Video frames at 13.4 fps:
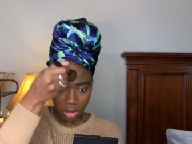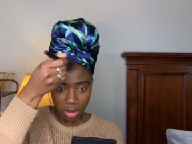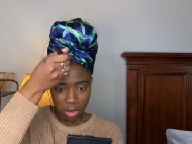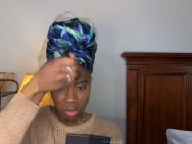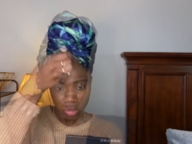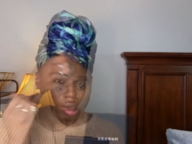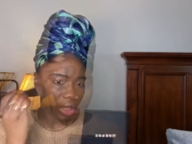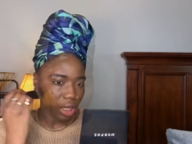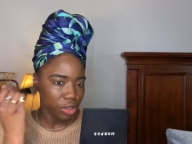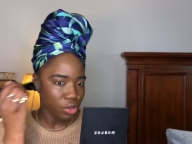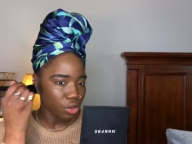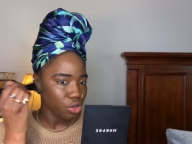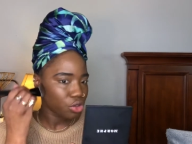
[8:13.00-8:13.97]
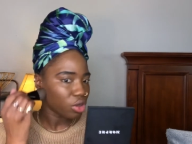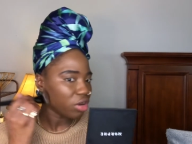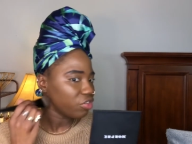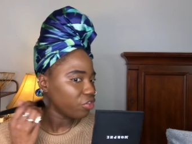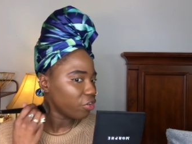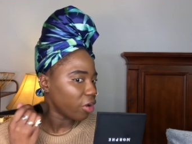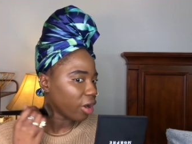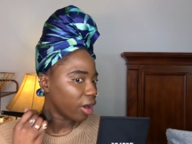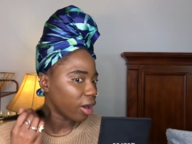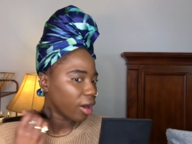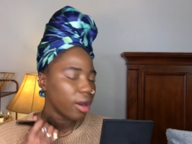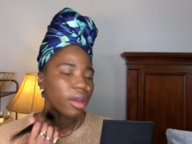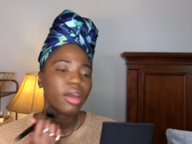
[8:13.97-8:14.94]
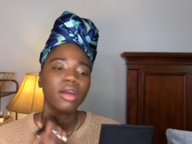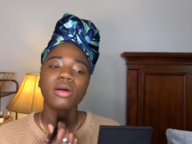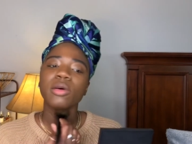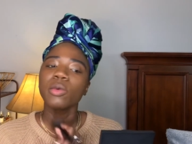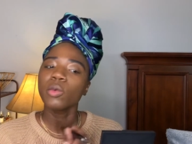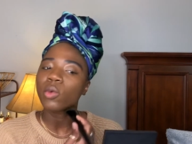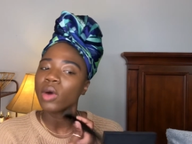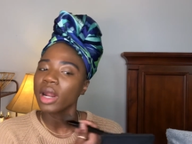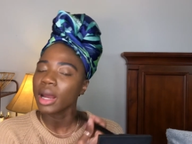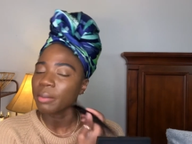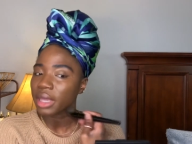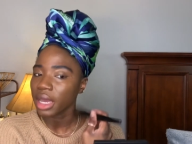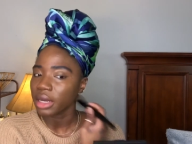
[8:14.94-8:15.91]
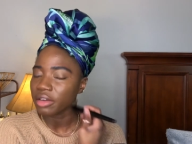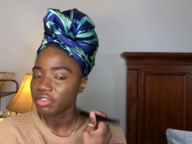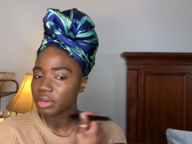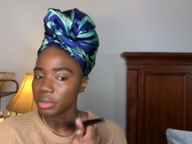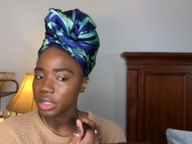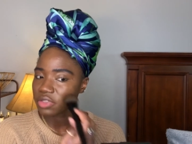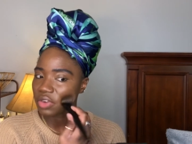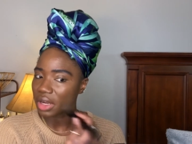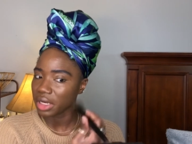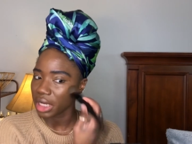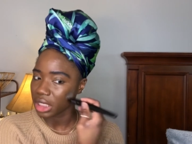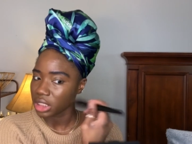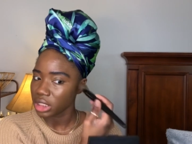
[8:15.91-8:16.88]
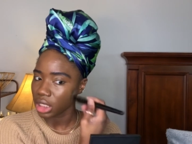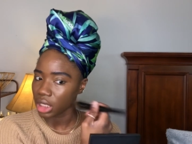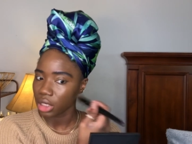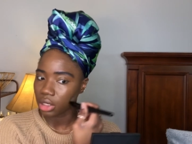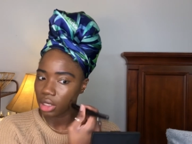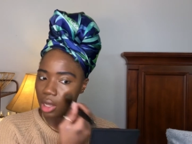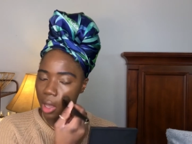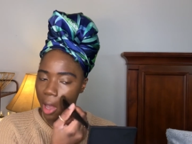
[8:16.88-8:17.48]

Okay, so far what I'm getting from this foundation,